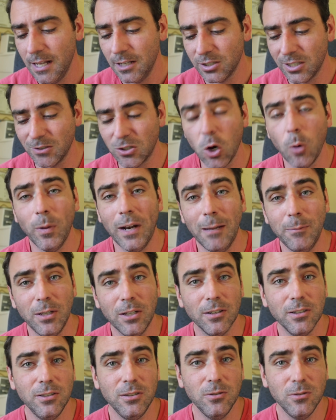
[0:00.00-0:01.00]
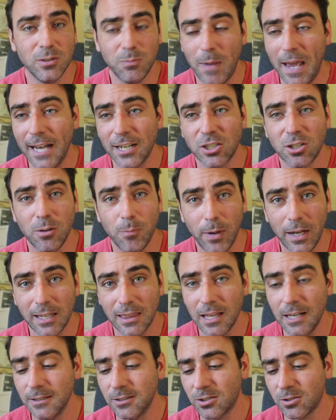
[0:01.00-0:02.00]
So I was hoping I'd be able to use Bash or a
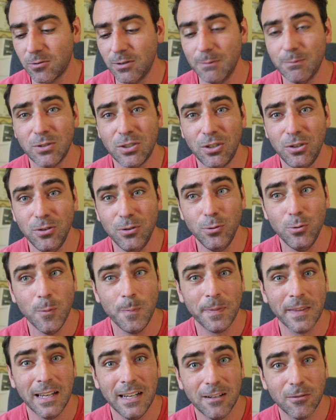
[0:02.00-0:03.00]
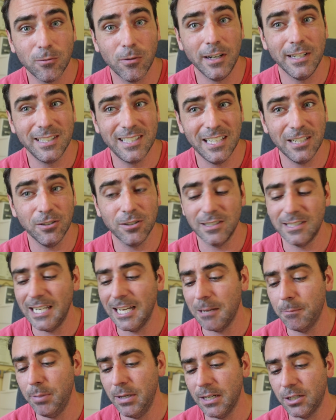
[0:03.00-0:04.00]
Python script to run a signal,
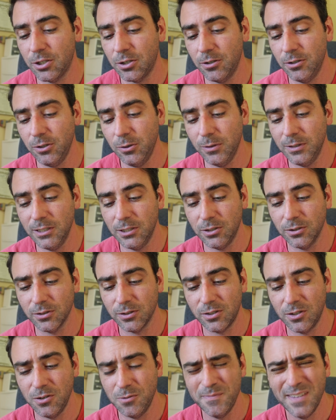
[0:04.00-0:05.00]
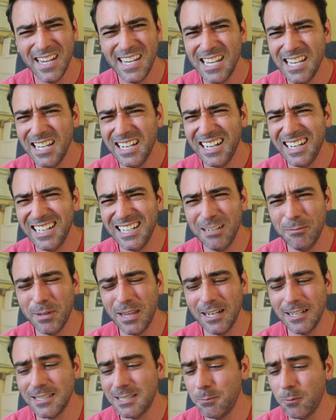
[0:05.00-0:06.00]
take a picture, or do a digital zoom, but
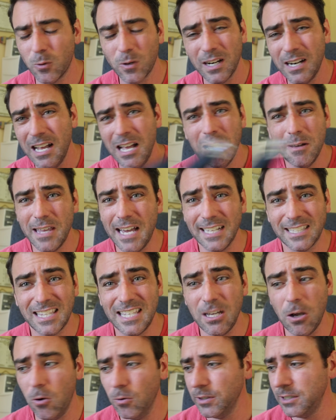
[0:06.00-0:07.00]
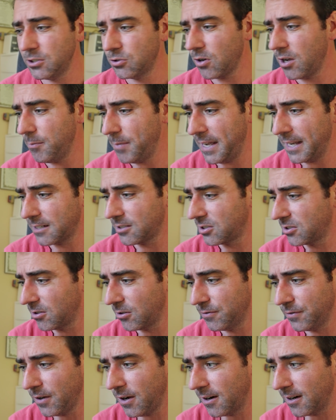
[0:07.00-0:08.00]
that doesn't work. That's the only drawback
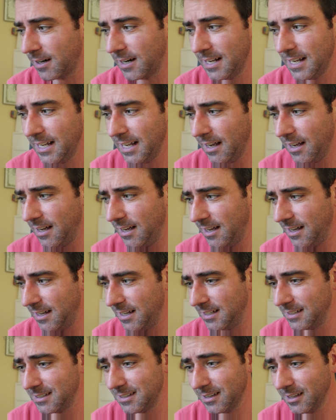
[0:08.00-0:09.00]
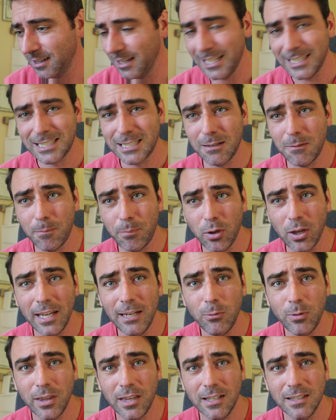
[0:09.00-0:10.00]
so far. Let's
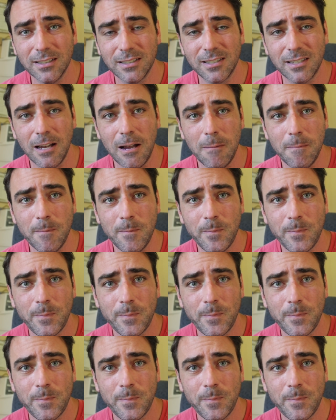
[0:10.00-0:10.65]
play with it some.